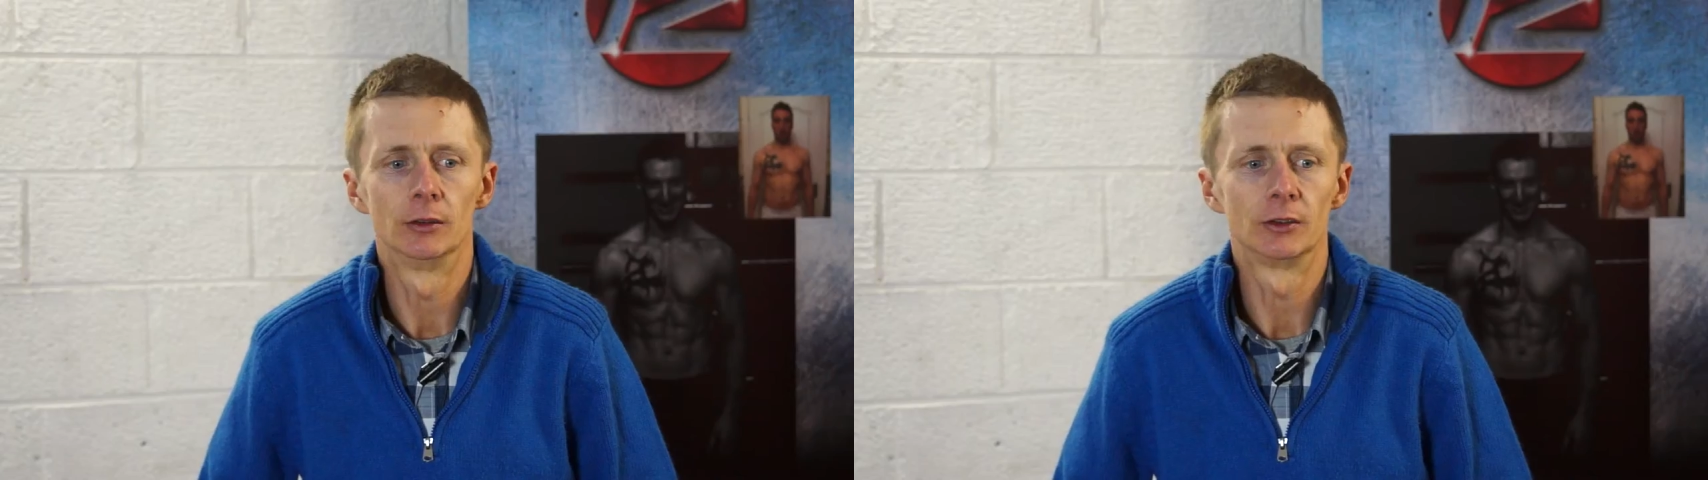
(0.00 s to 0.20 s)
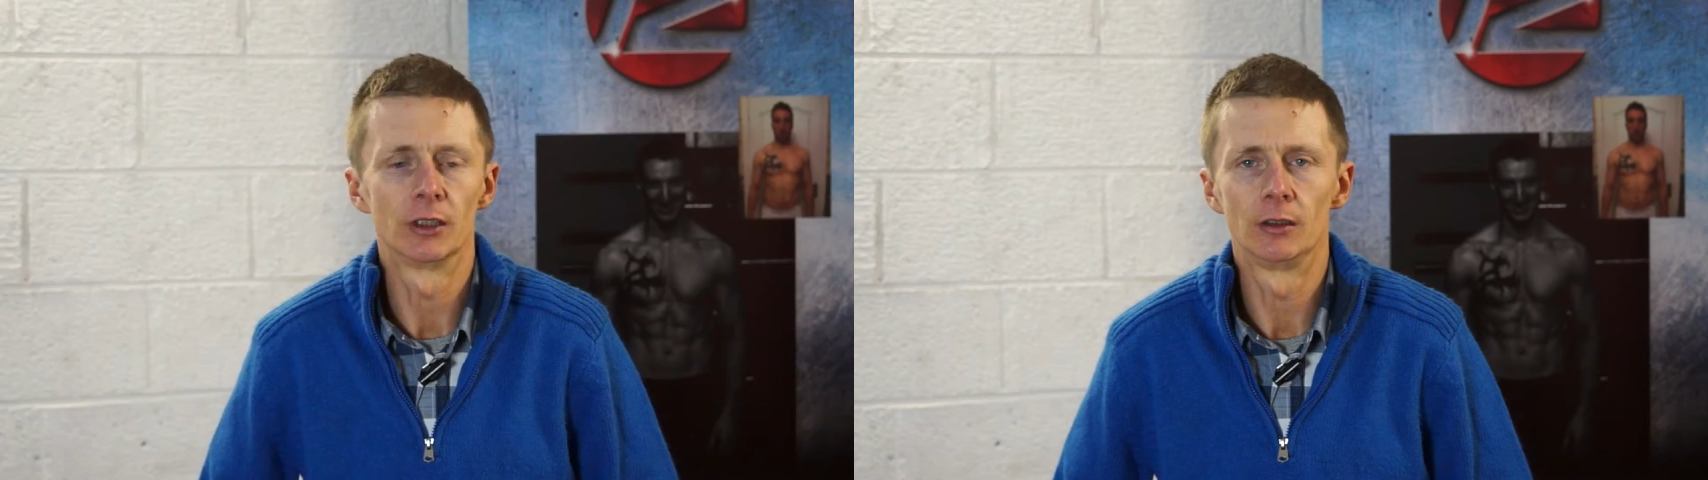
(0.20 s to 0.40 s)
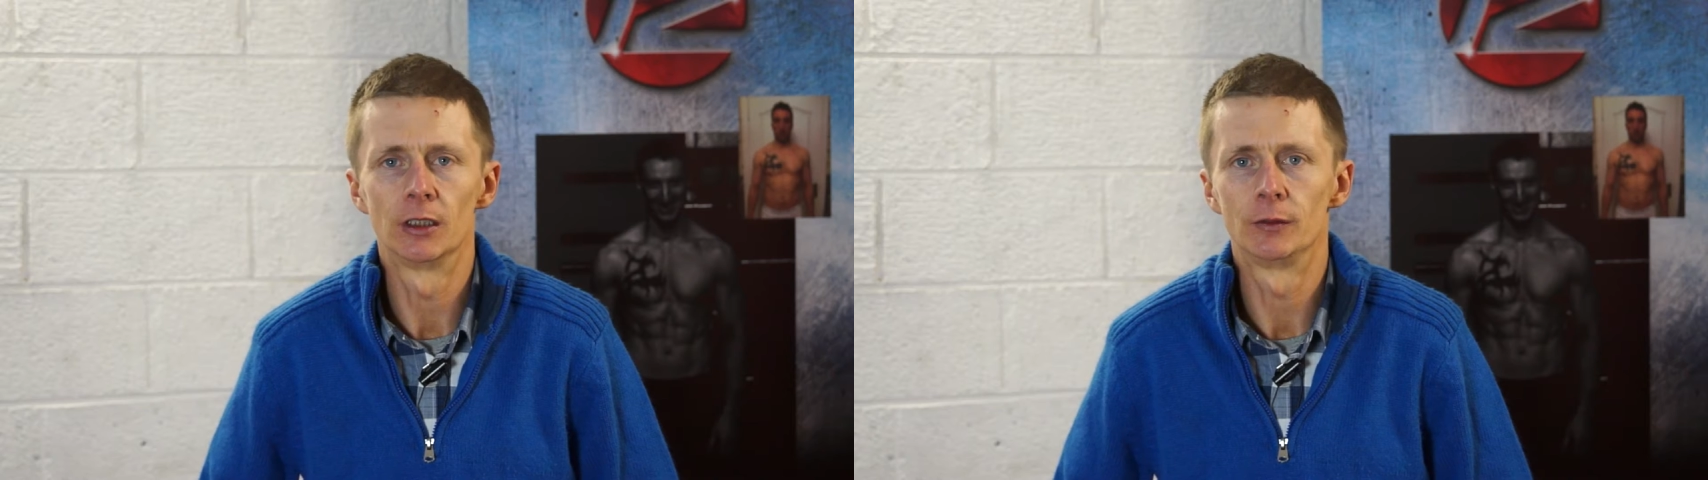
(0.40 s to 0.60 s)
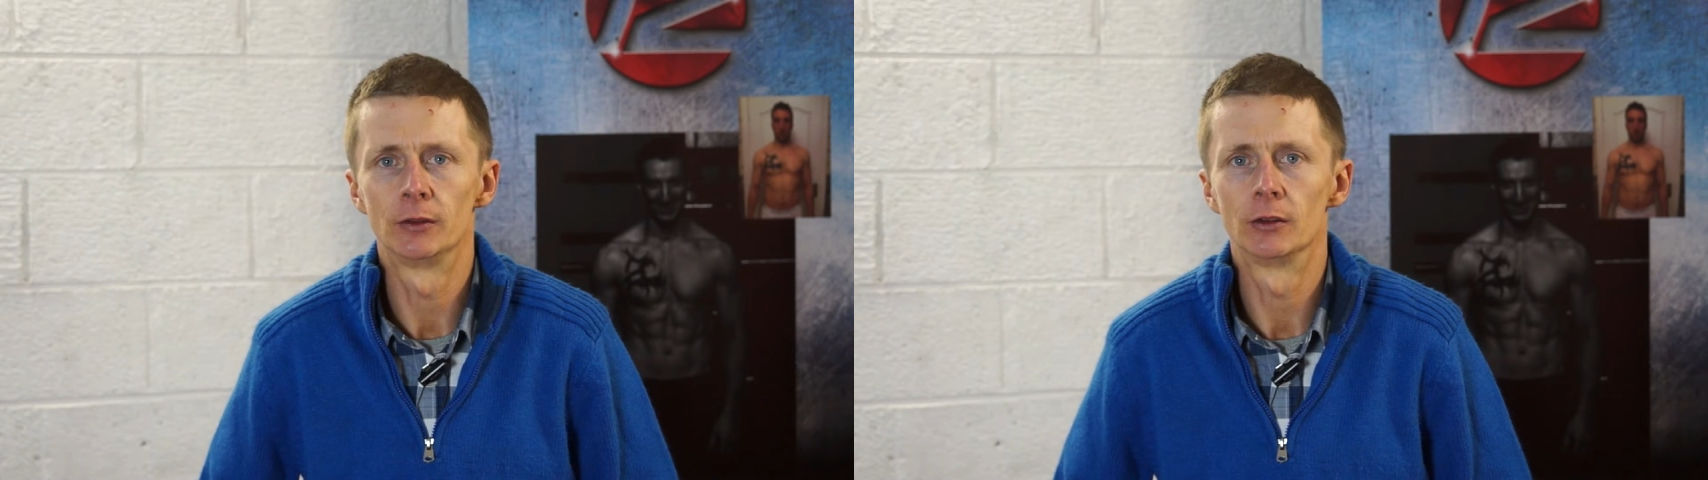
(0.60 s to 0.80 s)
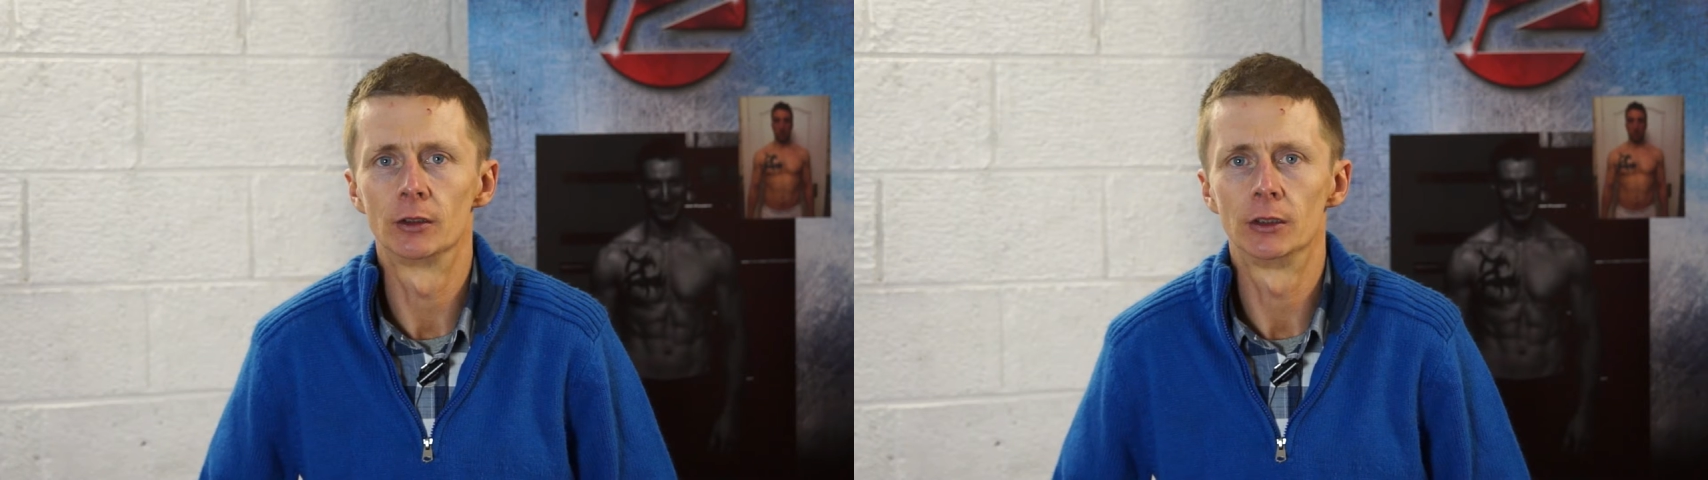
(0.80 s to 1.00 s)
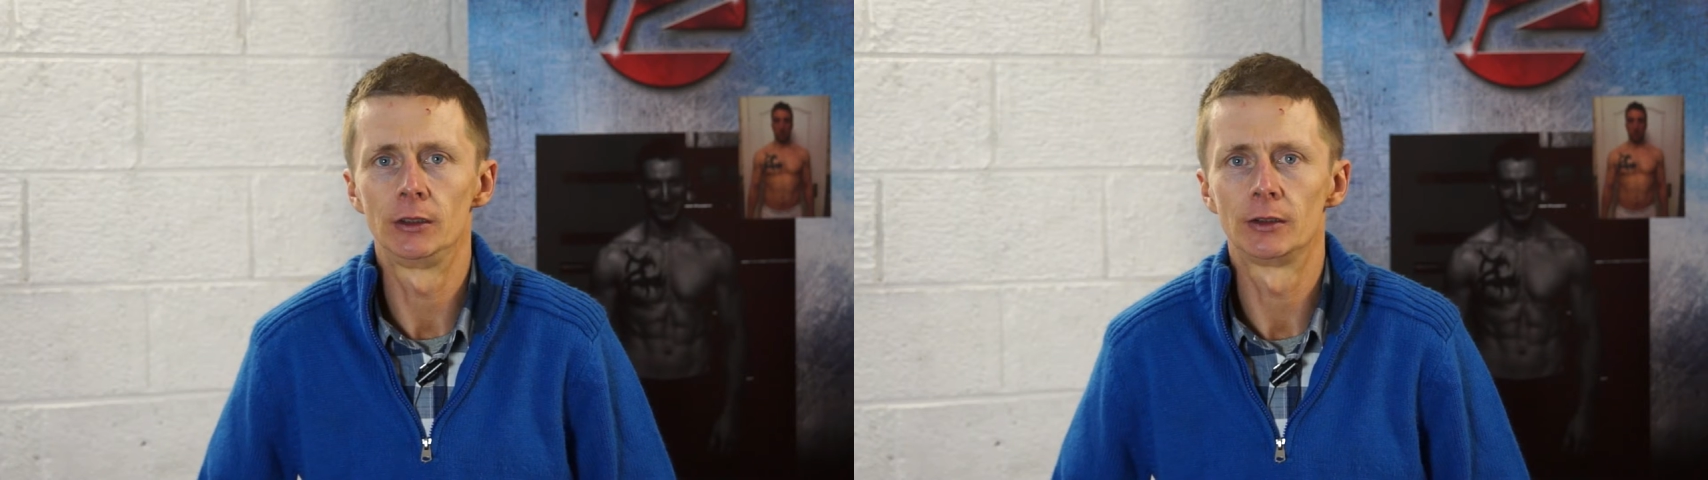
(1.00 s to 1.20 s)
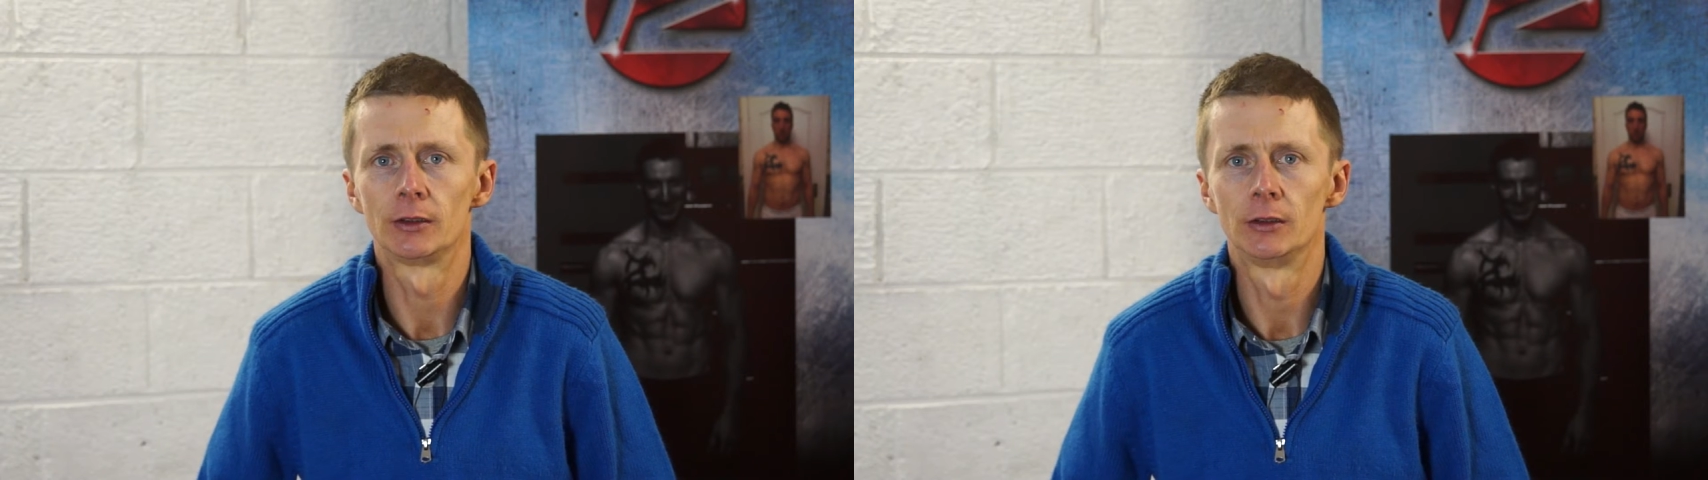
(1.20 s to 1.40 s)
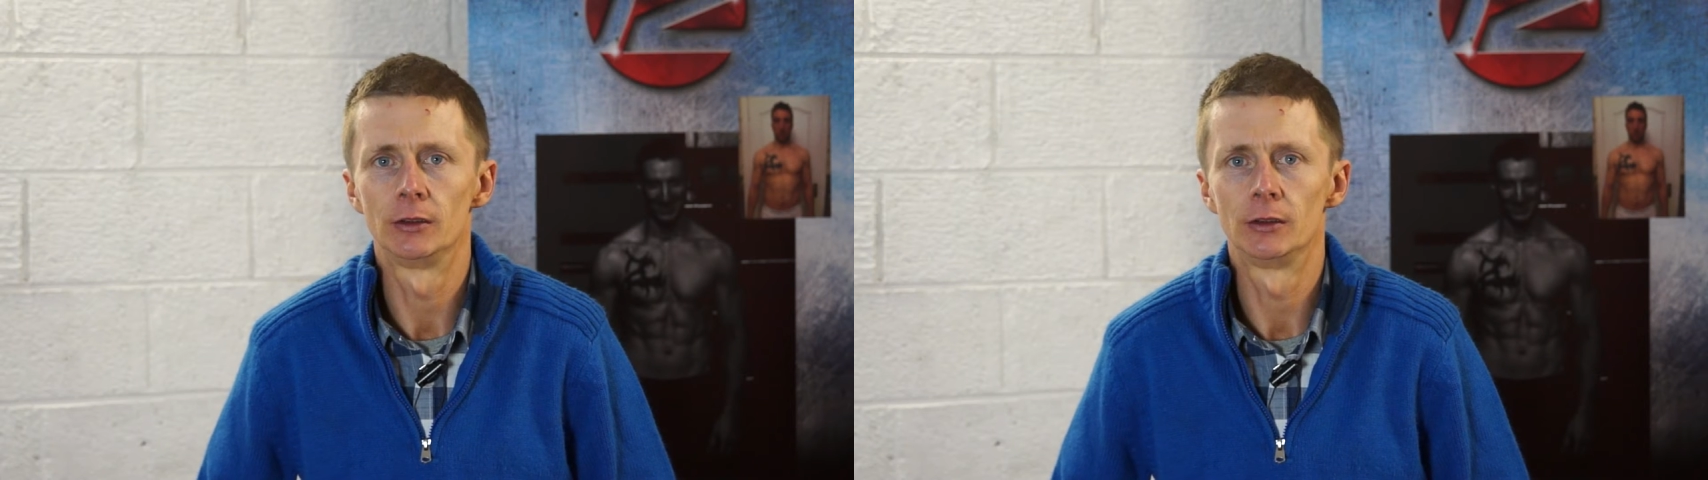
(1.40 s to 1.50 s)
you're starting off with other guys,